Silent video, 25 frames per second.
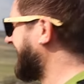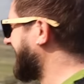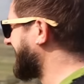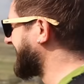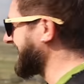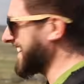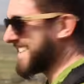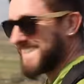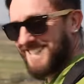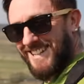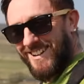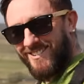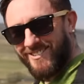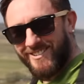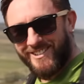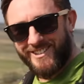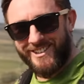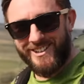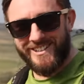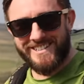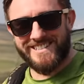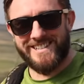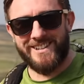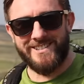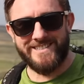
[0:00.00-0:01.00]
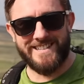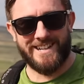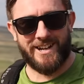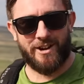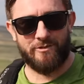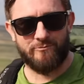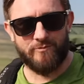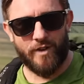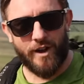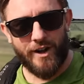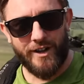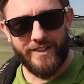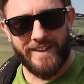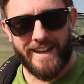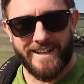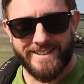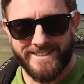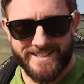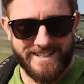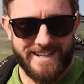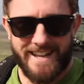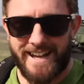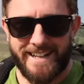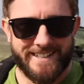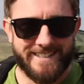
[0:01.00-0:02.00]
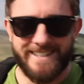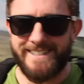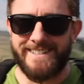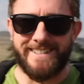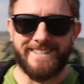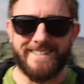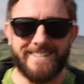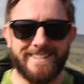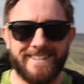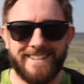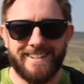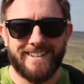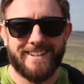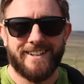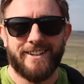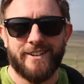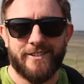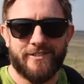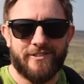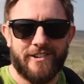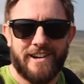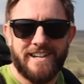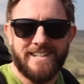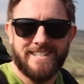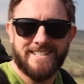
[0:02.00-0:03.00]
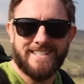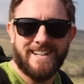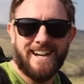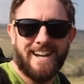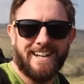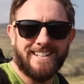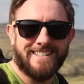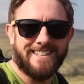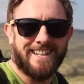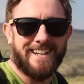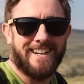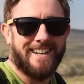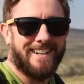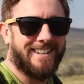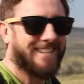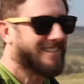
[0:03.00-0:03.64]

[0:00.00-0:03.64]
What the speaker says: That sounds good. It sounds like I wrote that, didn't it? I didn't. Freestyled it.